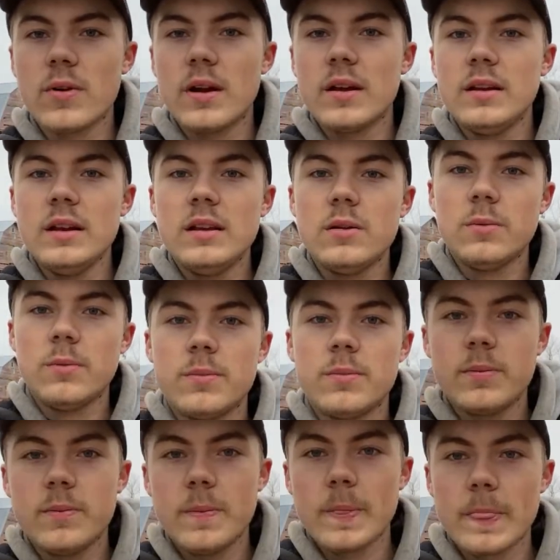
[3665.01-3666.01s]
I need to
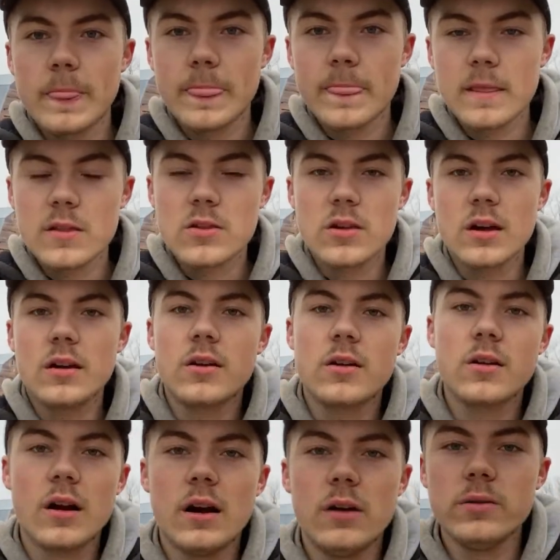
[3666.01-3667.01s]
check
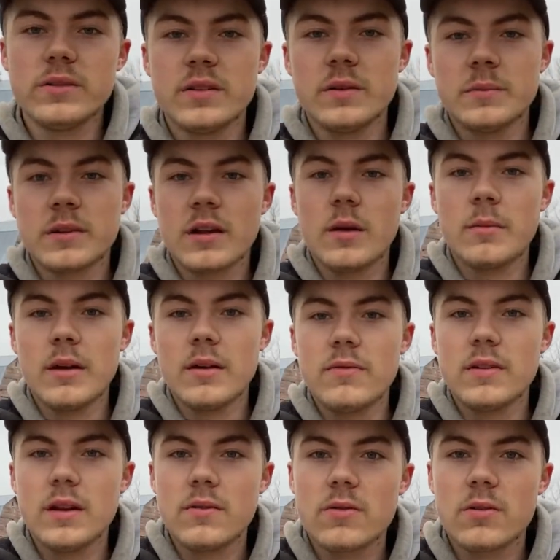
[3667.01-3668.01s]
her out sometime. I
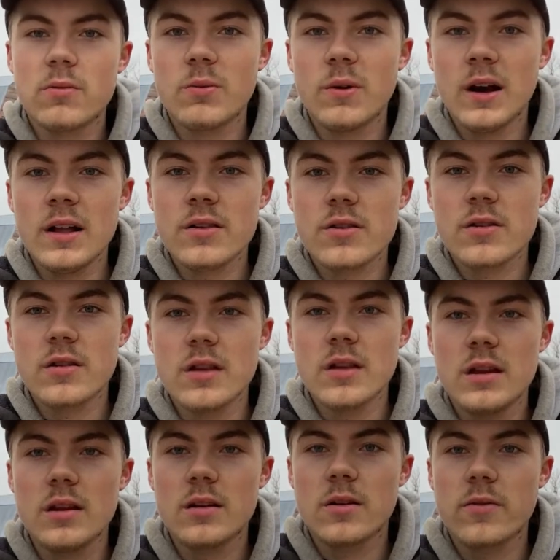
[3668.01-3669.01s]
haven't ever watched
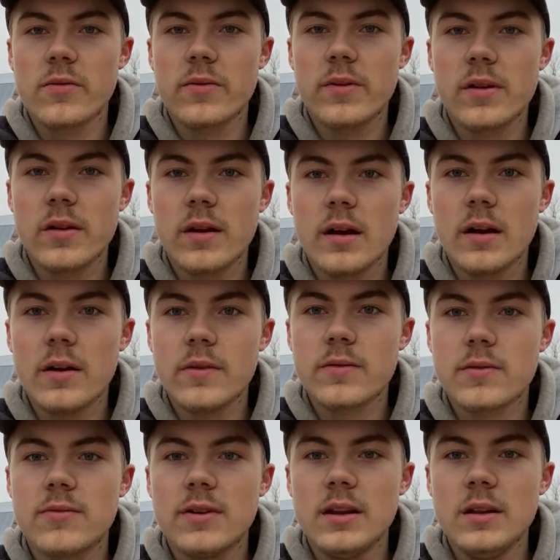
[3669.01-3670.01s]
any of her
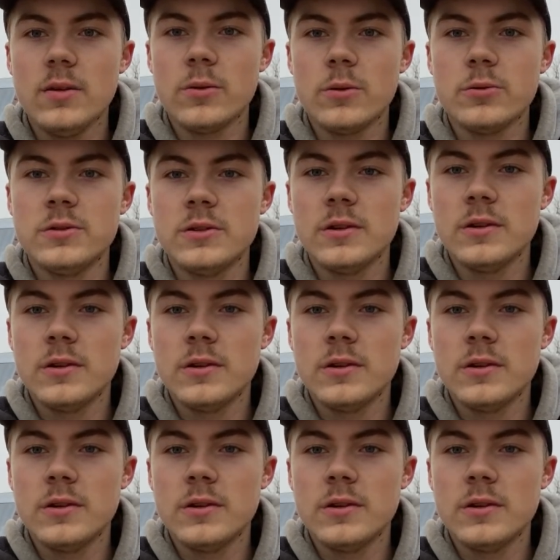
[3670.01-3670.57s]
videos.